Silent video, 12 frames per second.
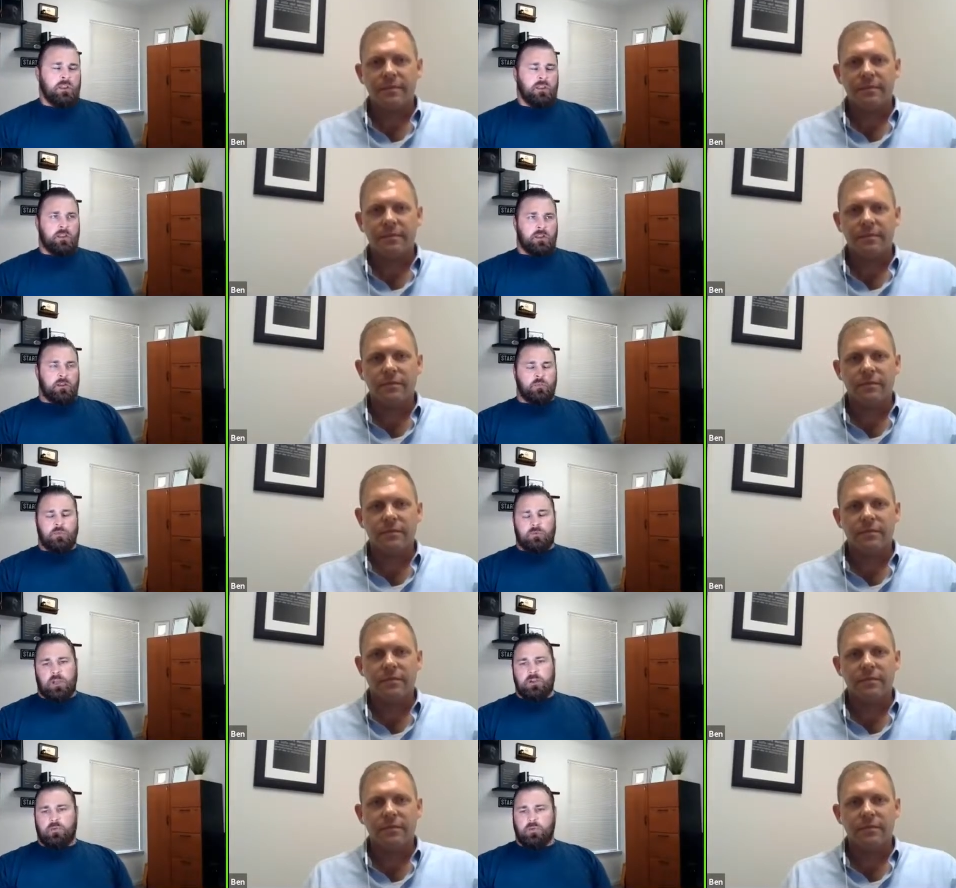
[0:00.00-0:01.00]
Speaker 1: You um, know,
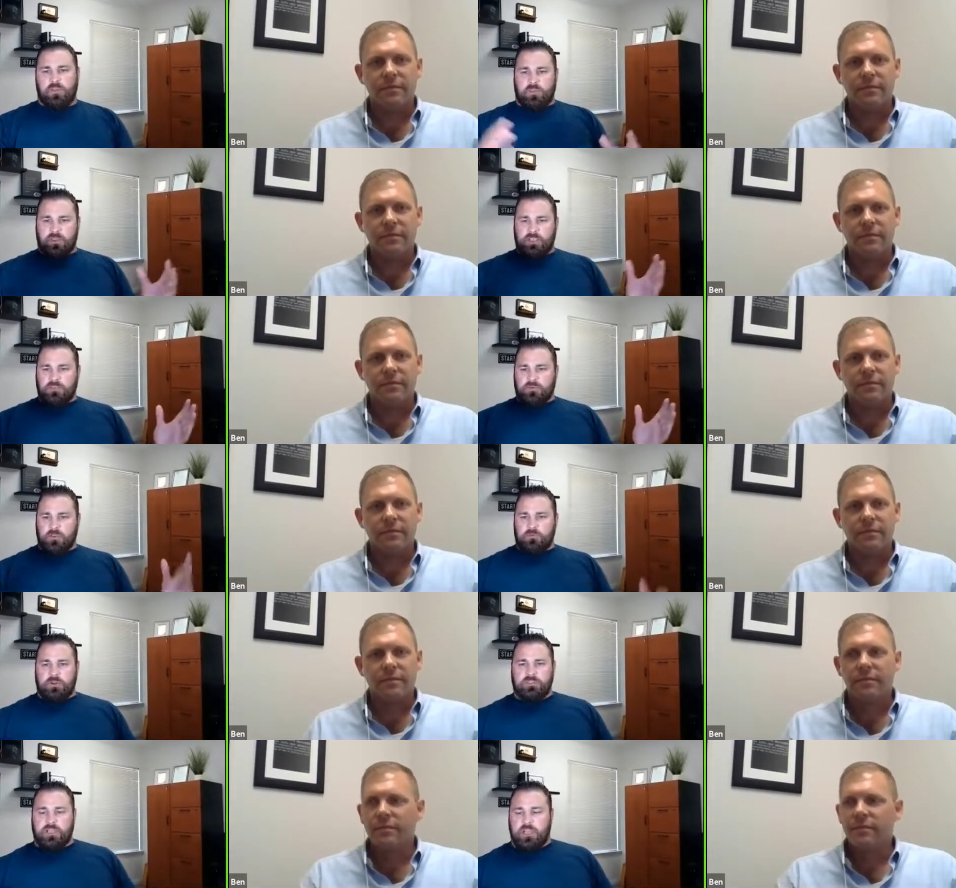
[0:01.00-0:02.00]
I know one of the things you really
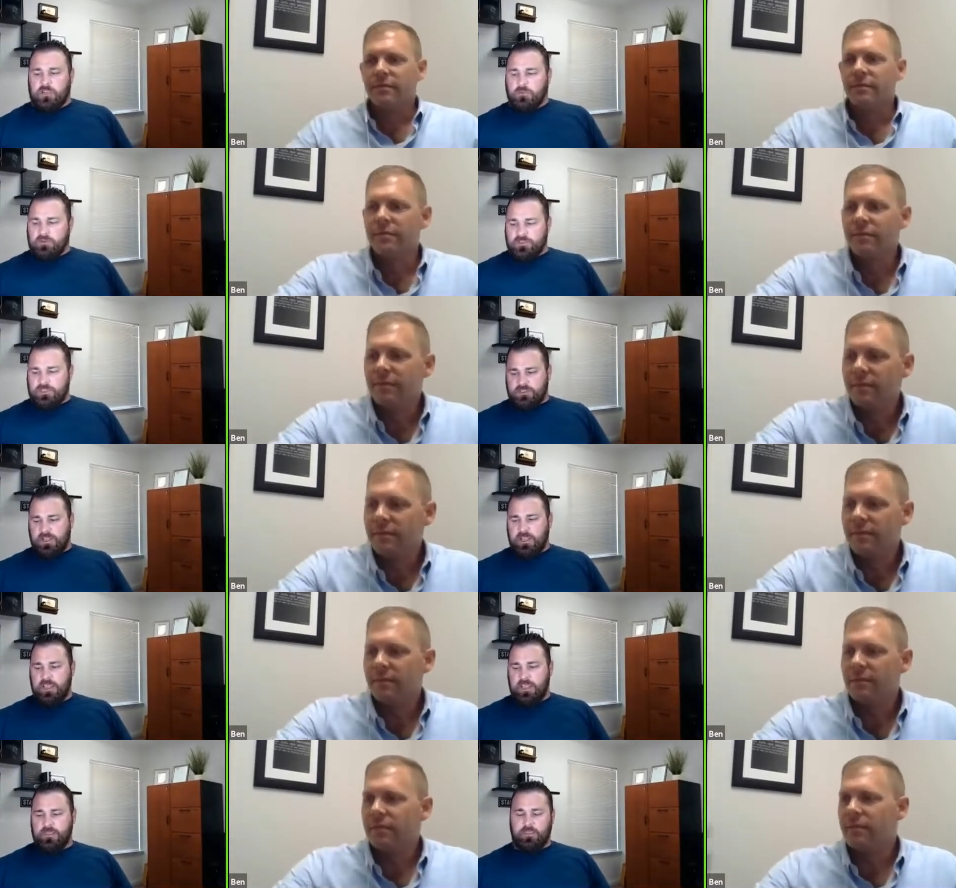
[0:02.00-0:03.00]
want to talk about was just
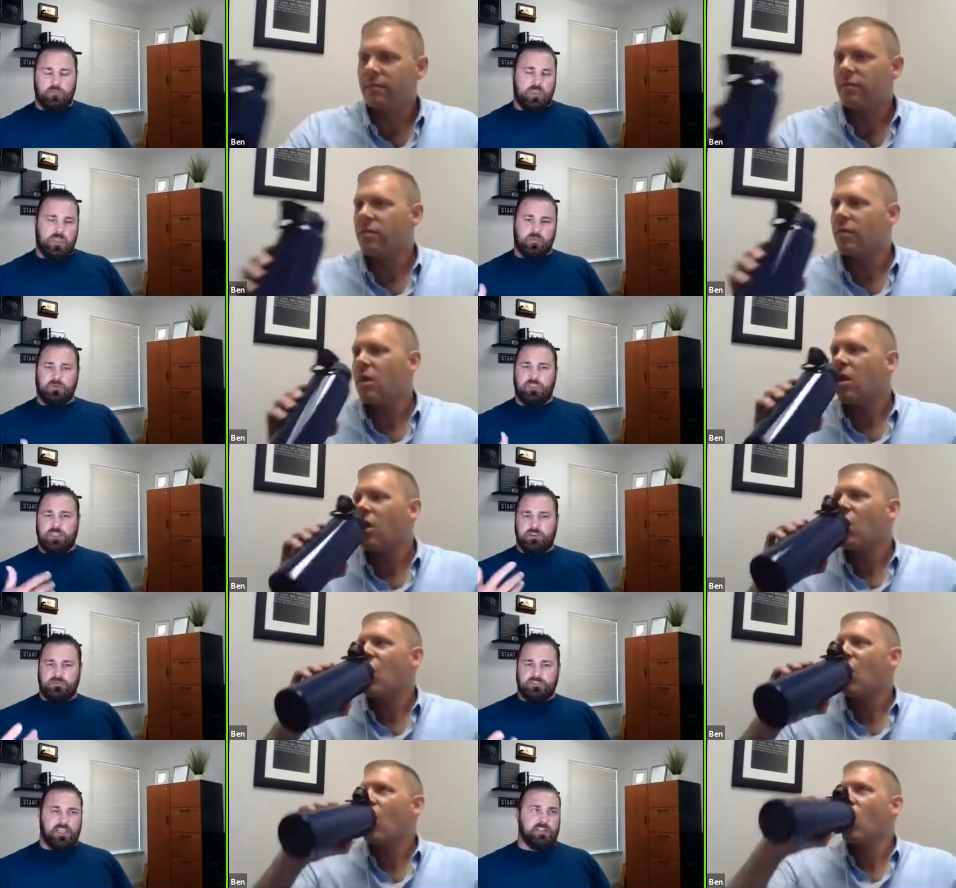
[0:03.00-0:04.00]
the people. Like
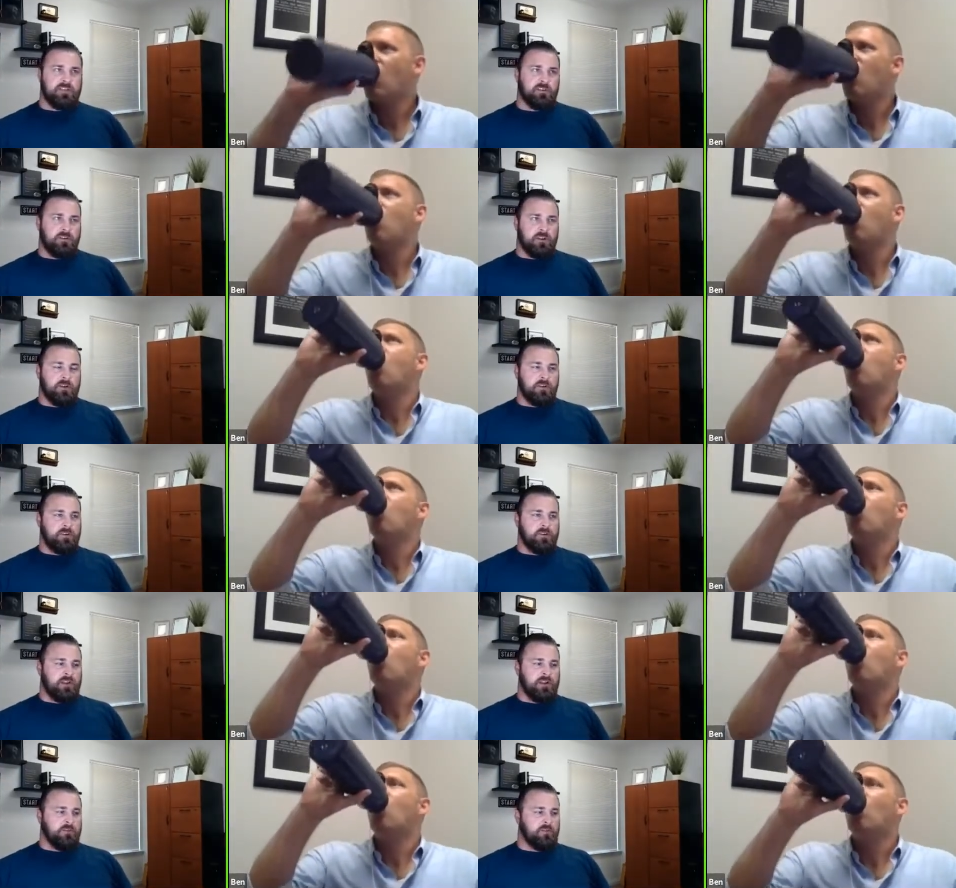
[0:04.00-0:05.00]
you've said, you you know, you
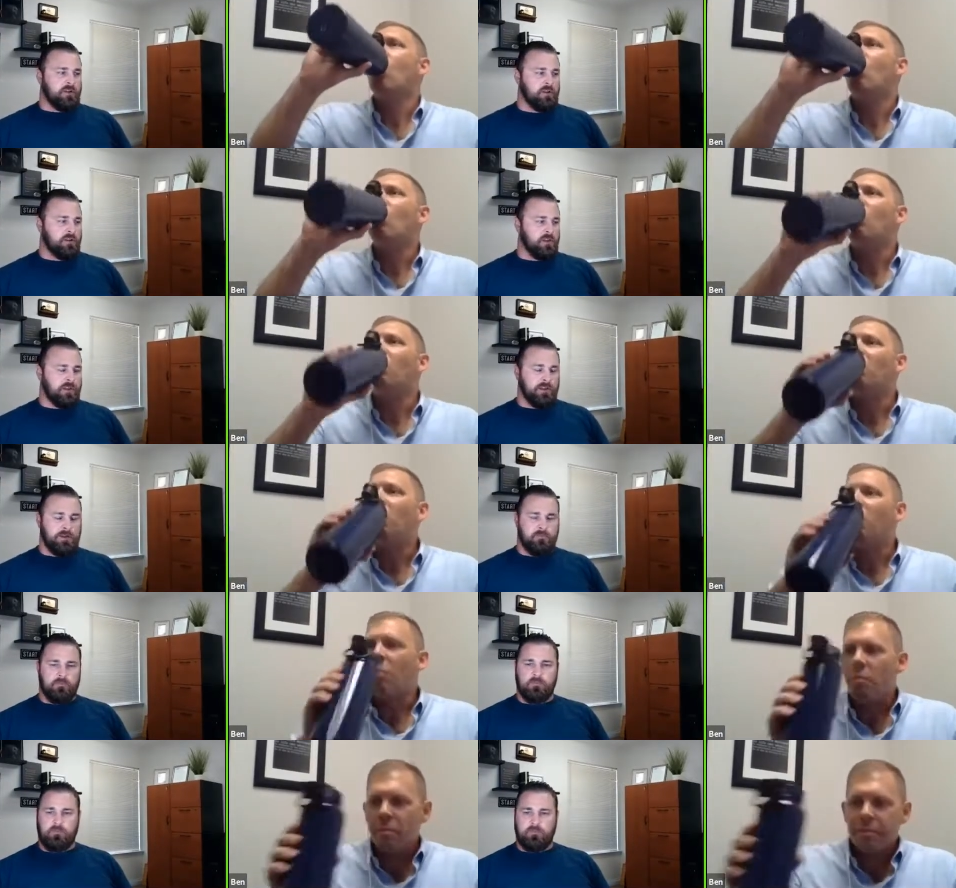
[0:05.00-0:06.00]
kind of
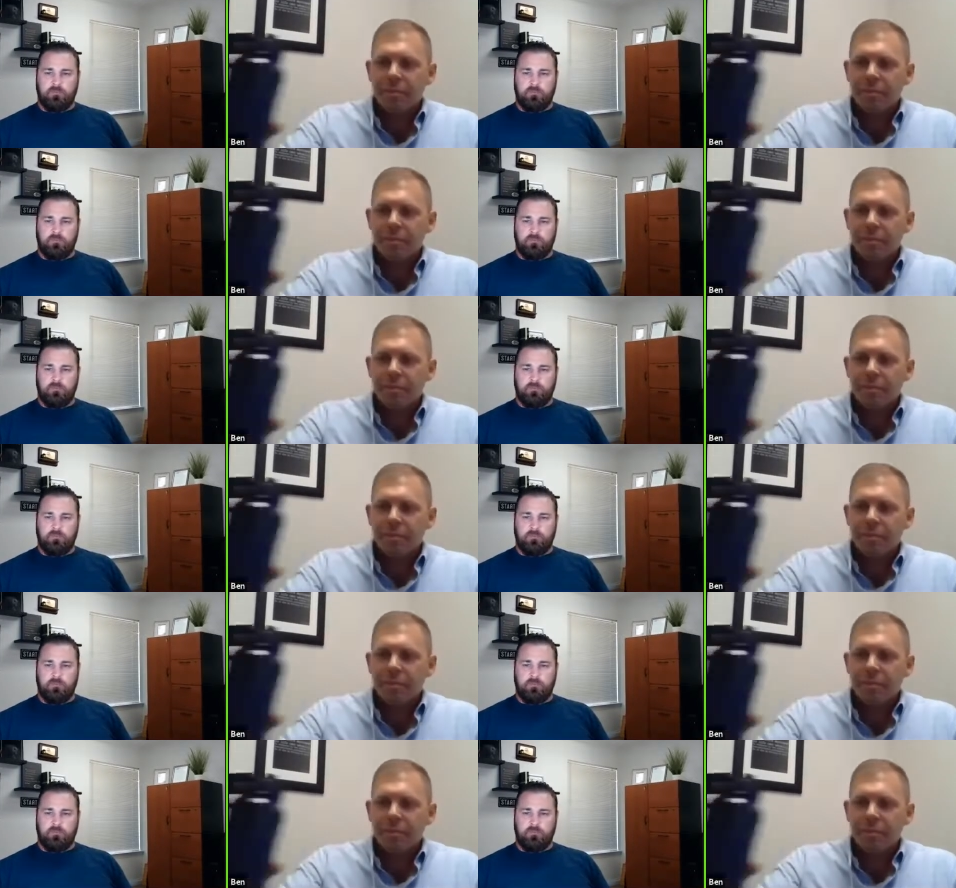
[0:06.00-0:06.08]
um,